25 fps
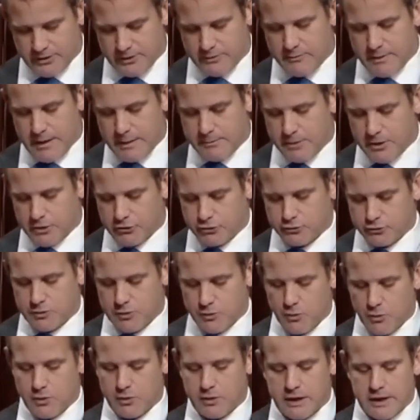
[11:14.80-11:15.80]
Some of my
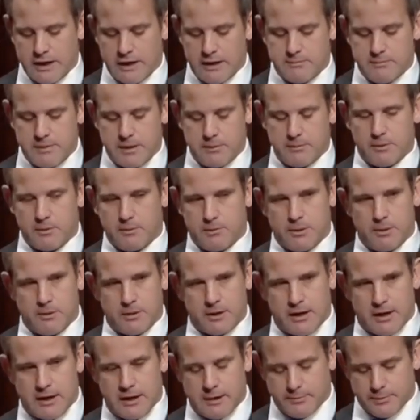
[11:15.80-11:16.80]
most rewarding and
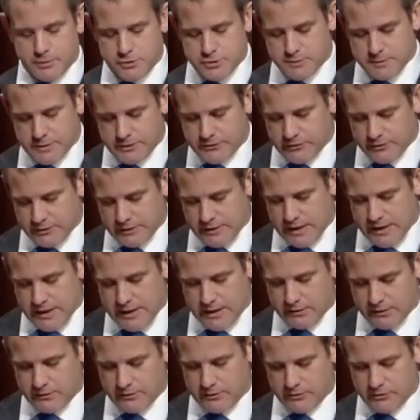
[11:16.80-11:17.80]
memorable accomplishments in
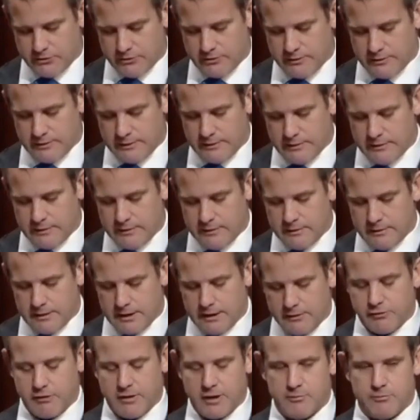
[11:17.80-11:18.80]
Congress
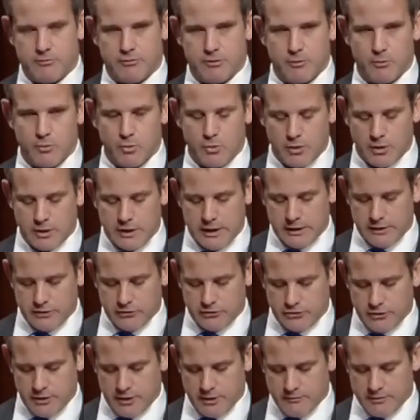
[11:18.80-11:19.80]
have come from
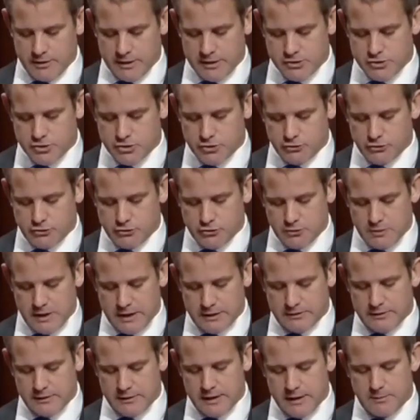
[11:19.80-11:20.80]
working to solve issues
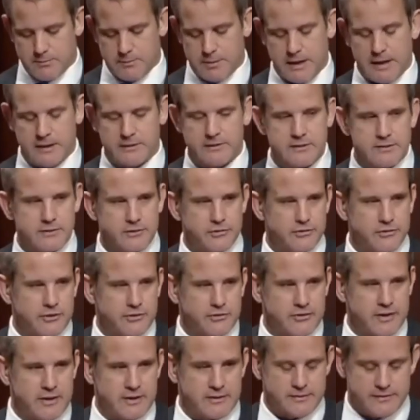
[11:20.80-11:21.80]
directly impacting the
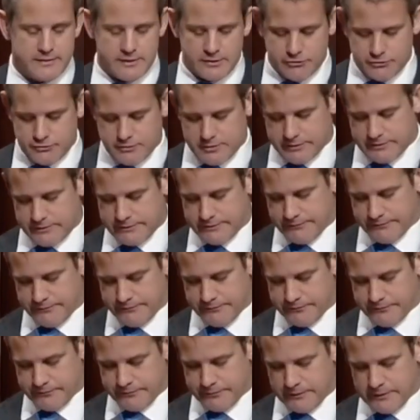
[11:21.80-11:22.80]
16th District
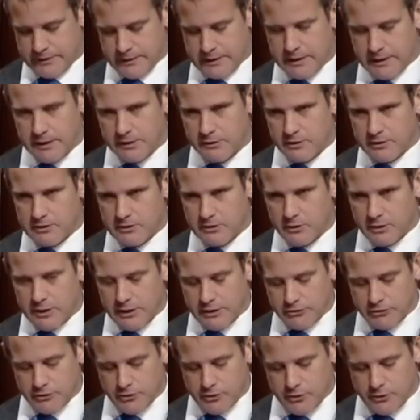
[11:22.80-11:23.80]
and
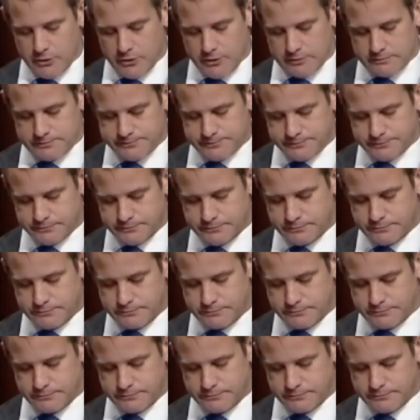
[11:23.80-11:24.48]
Illinois as a whole.